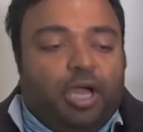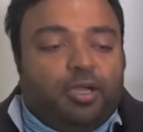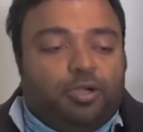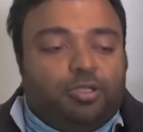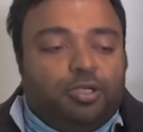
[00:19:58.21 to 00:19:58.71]

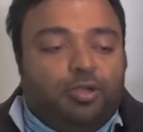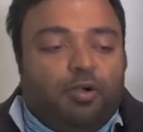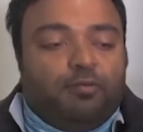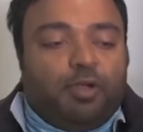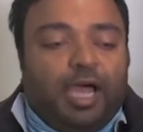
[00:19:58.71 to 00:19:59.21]
got rid
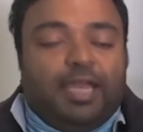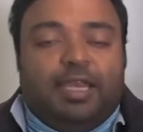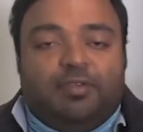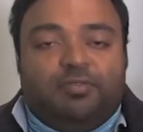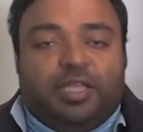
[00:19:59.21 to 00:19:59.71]
of. I
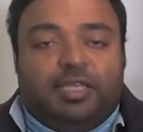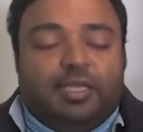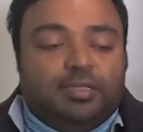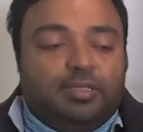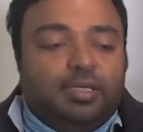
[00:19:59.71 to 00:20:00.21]
love that
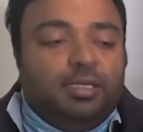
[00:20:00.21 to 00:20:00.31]
lens.